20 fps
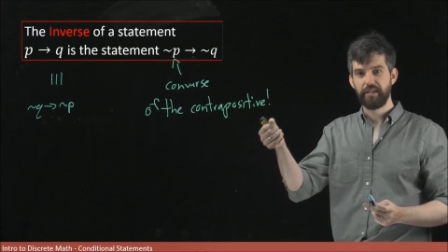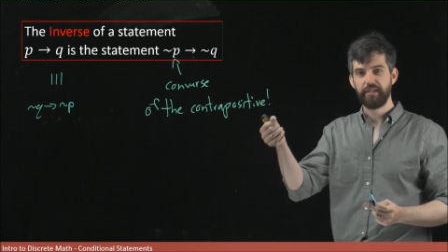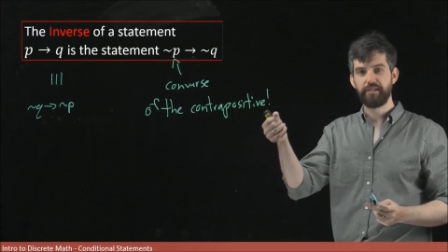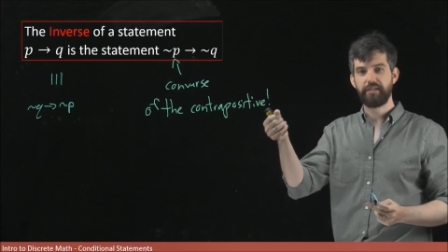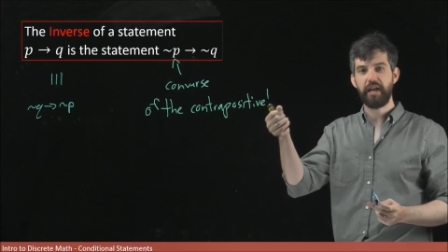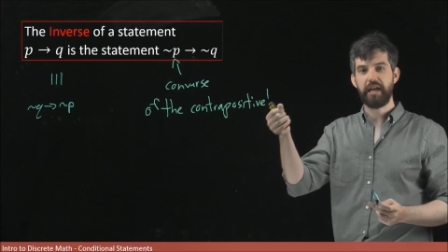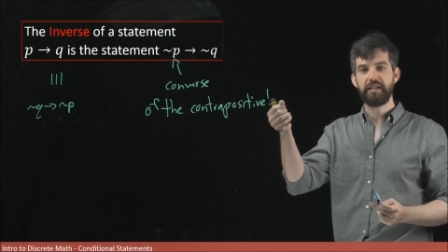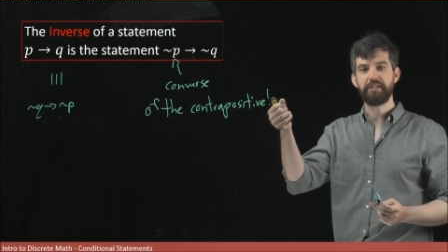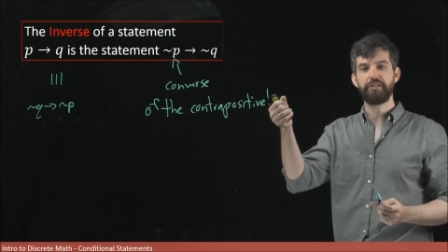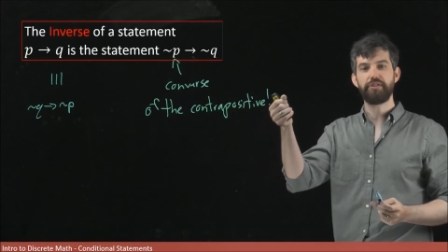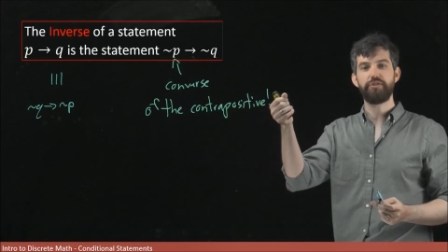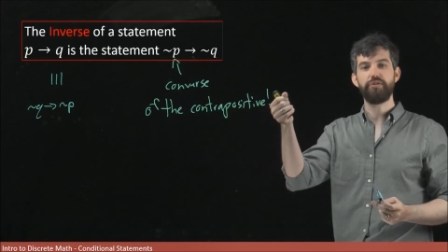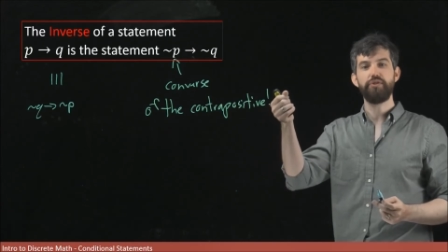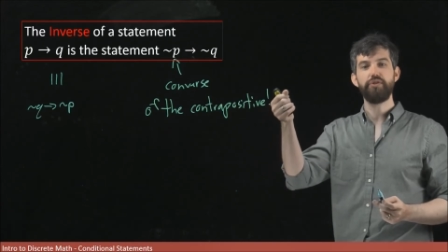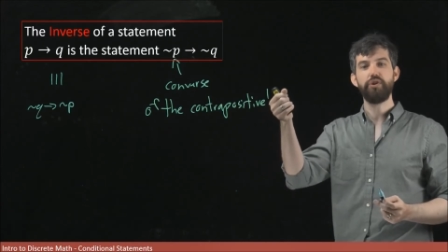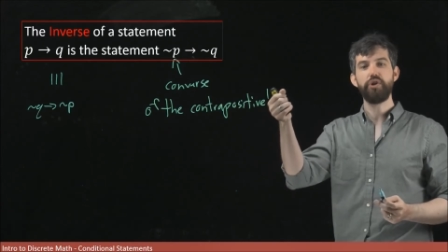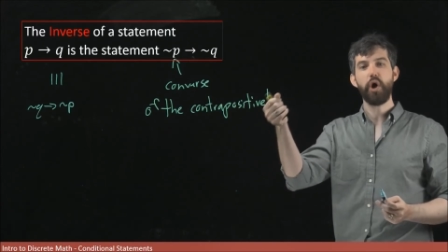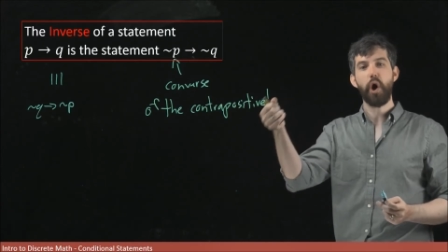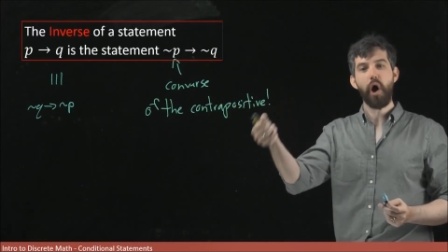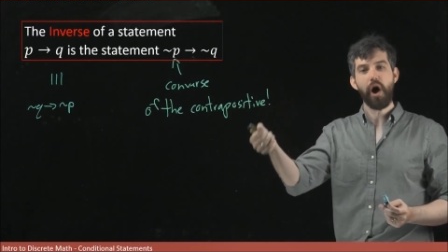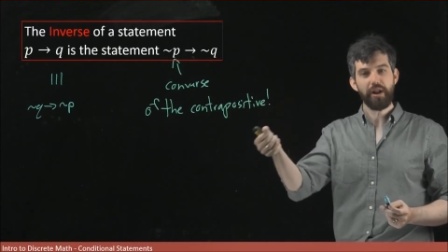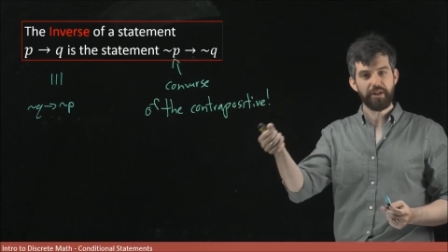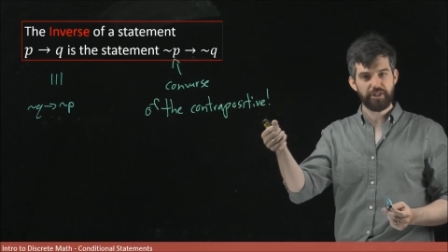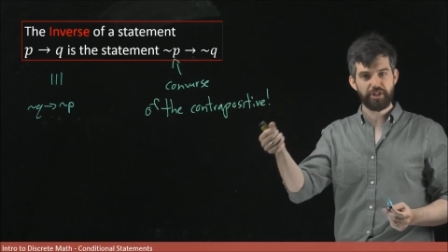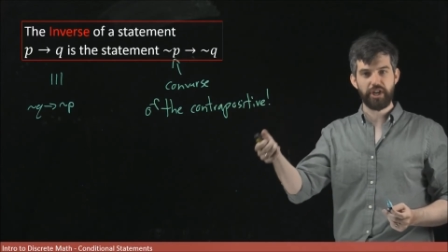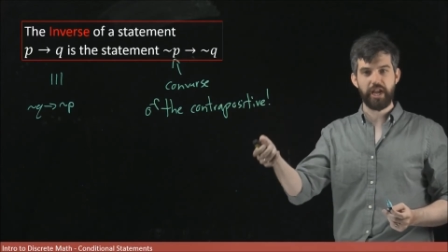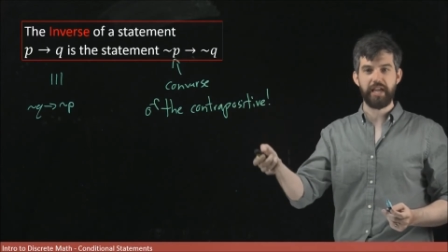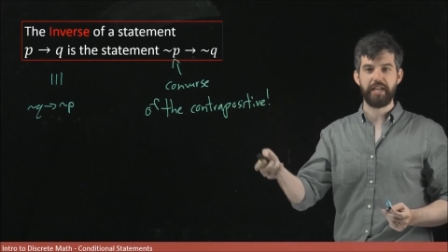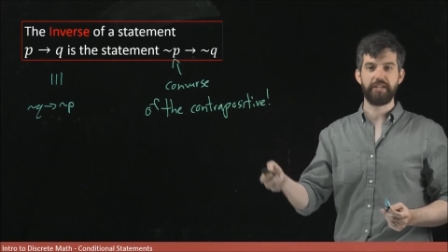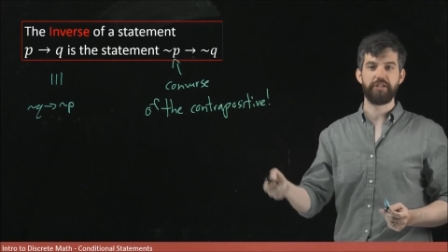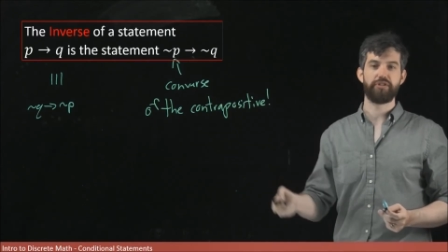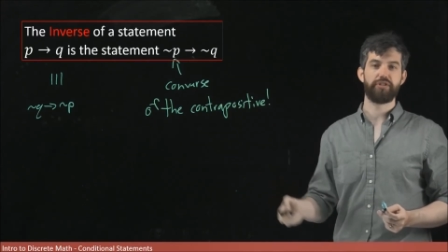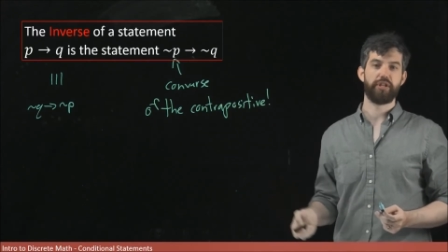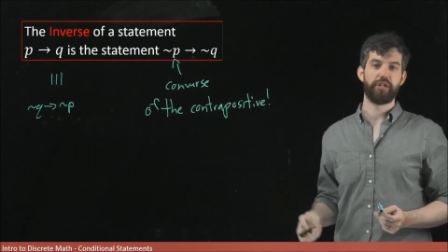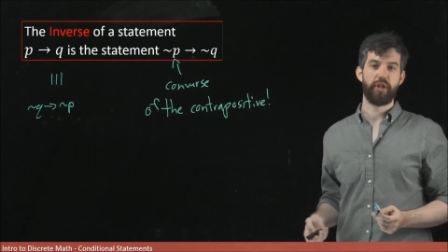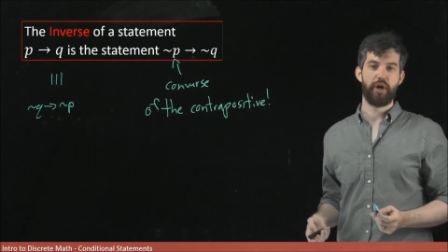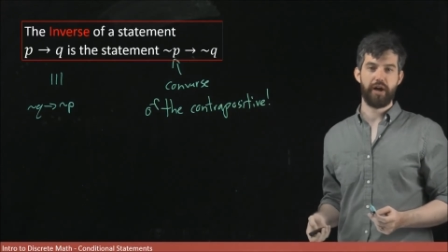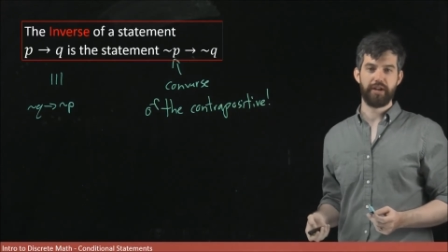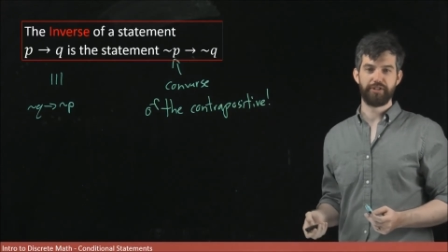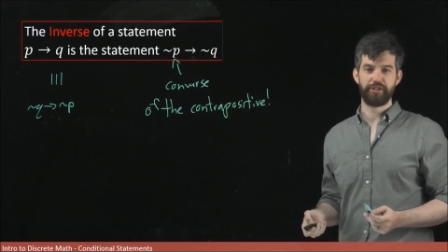does not change the
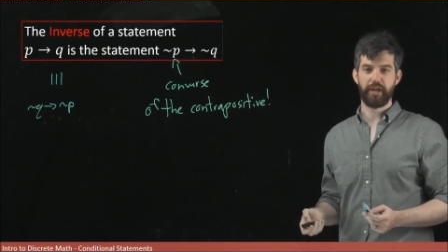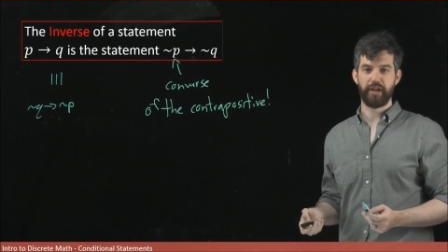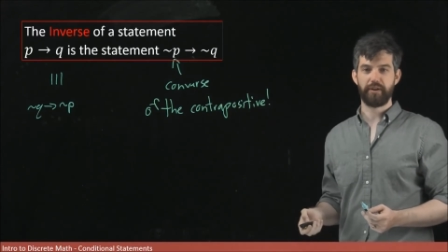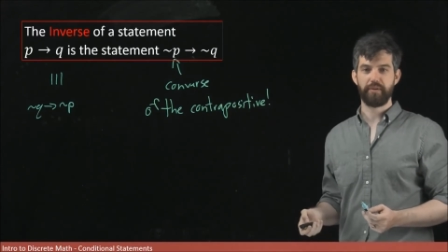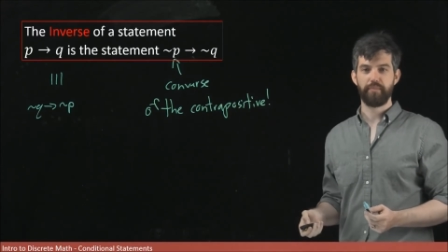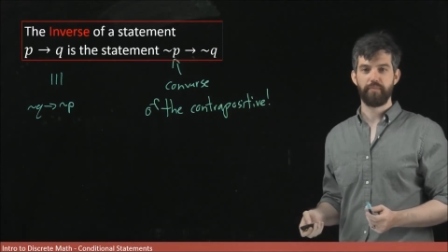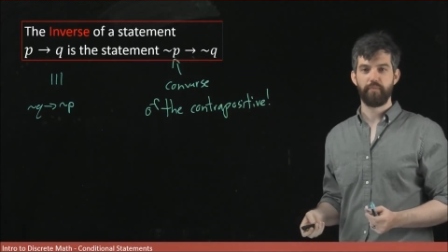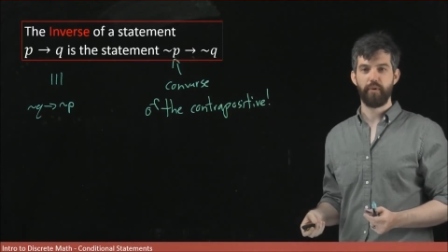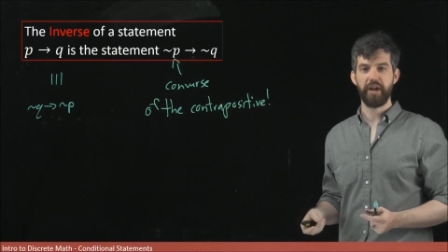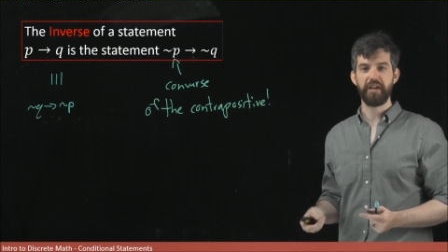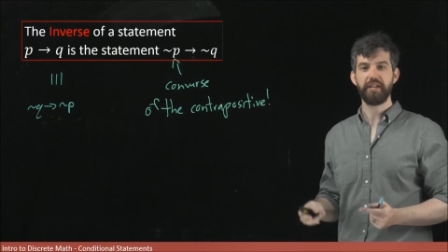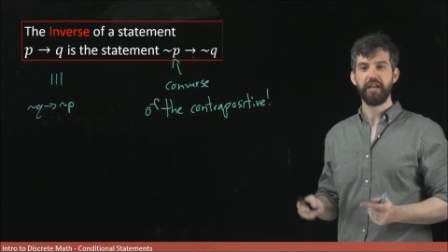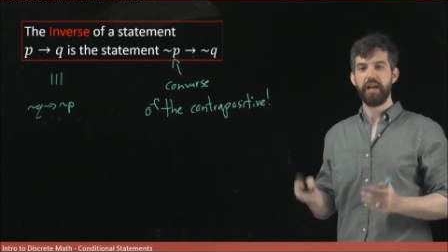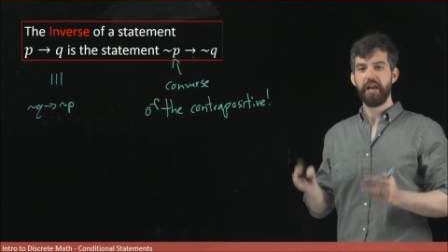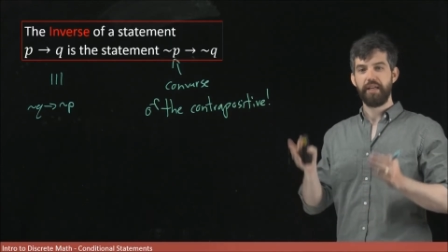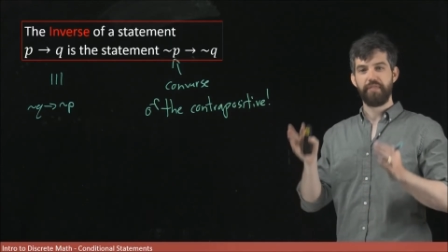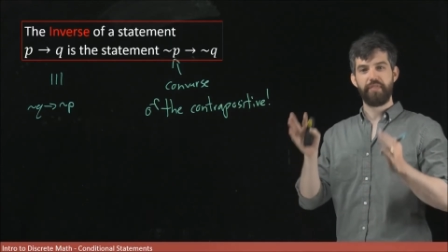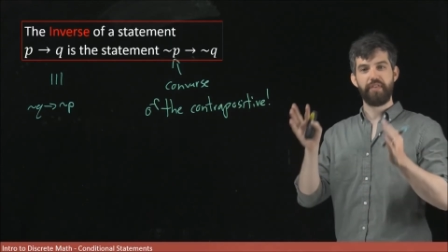logic, right?